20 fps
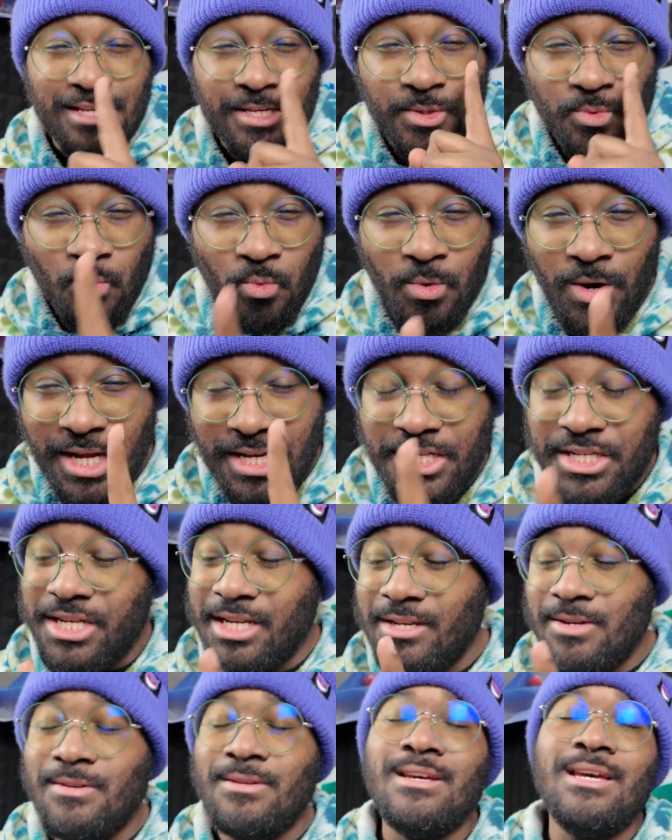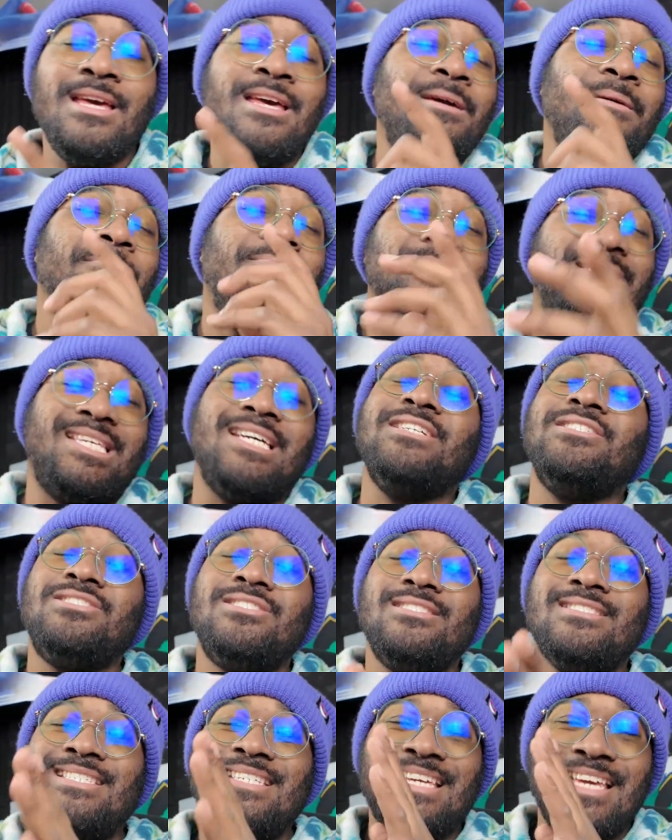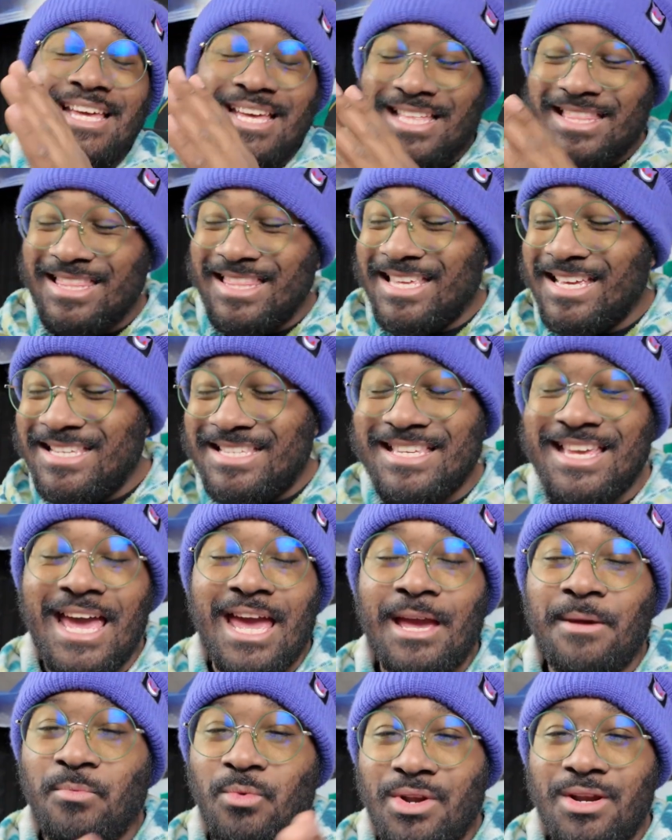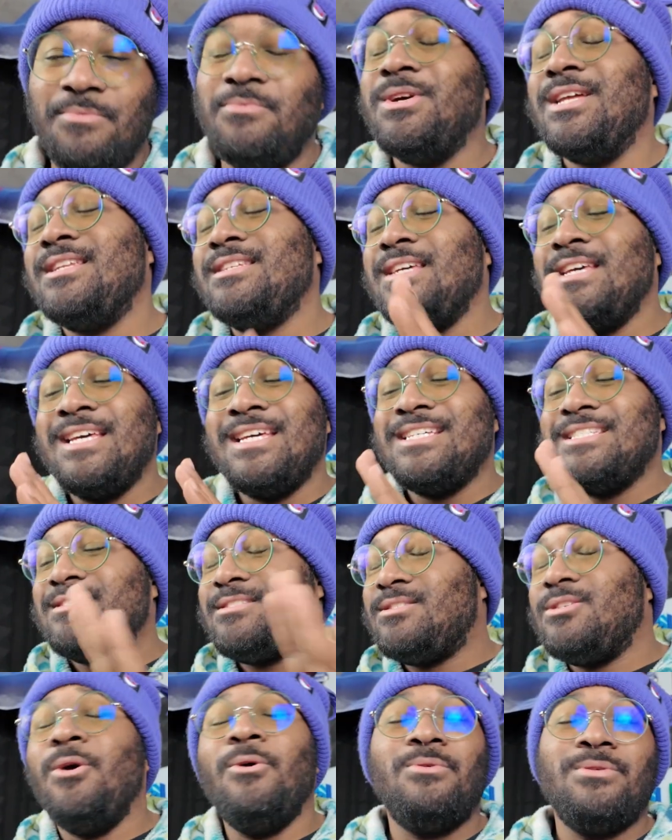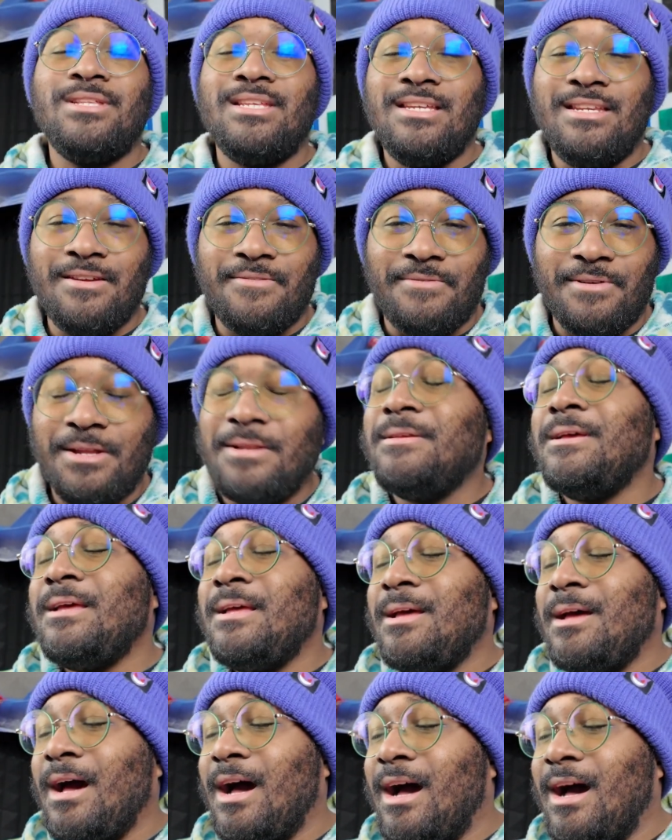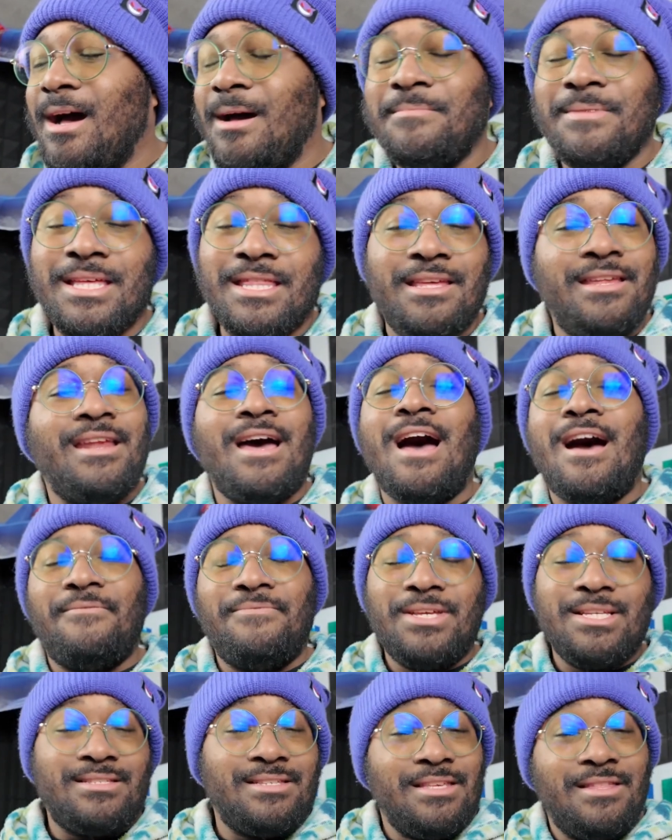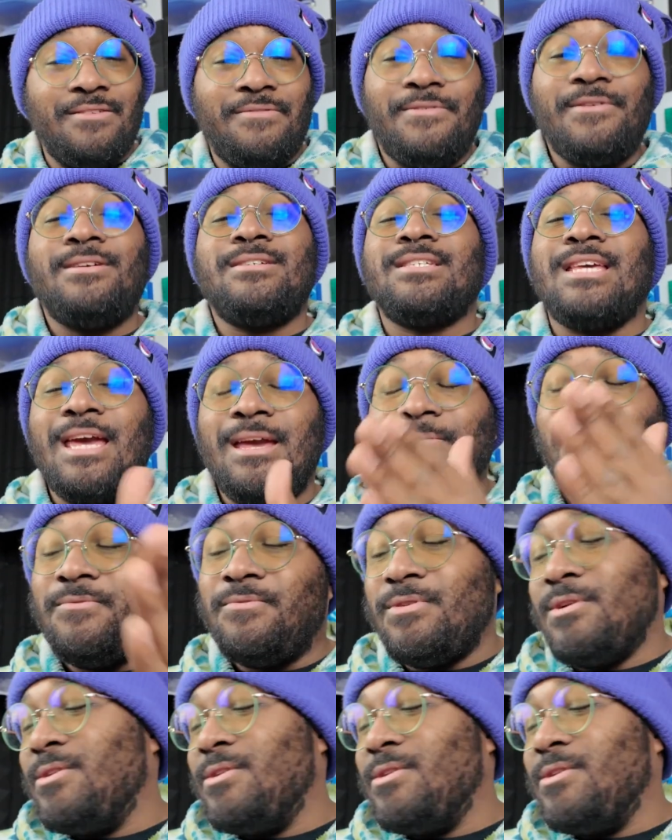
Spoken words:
at least one shield, potentially this game would have went totally different. And then obviously the first game